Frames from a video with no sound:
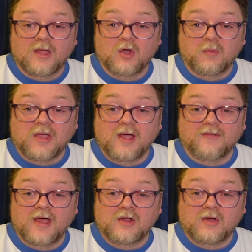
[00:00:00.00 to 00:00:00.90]
I hope you
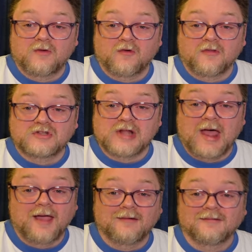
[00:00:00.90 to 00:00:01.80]
guys had a good 4th of
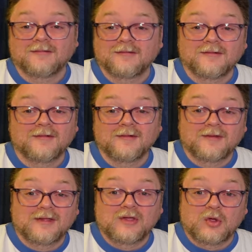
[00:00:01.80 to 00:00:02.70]
July.
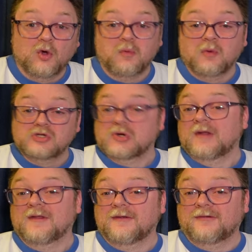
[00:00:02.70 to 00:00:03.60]
Hope you
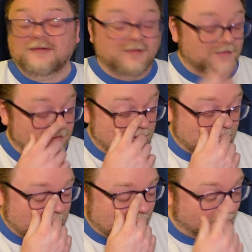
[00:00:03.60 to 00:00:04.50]
enjoyed this.
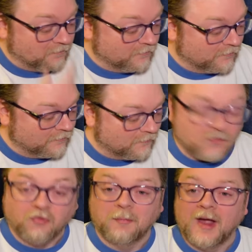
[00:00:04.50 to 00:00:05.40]

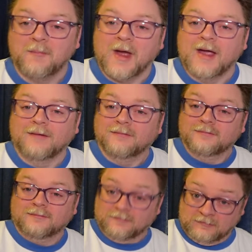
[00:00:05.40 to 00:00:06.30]
Despite my
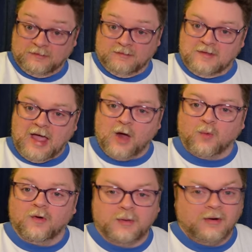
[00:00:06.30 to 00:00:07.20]

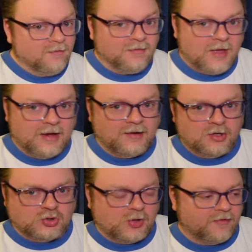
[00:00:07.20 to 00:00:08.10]
outward appearance, I
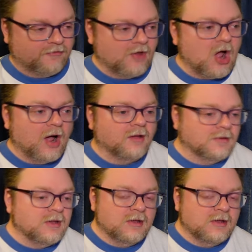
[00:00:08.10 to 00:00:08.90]
did enjoy the song,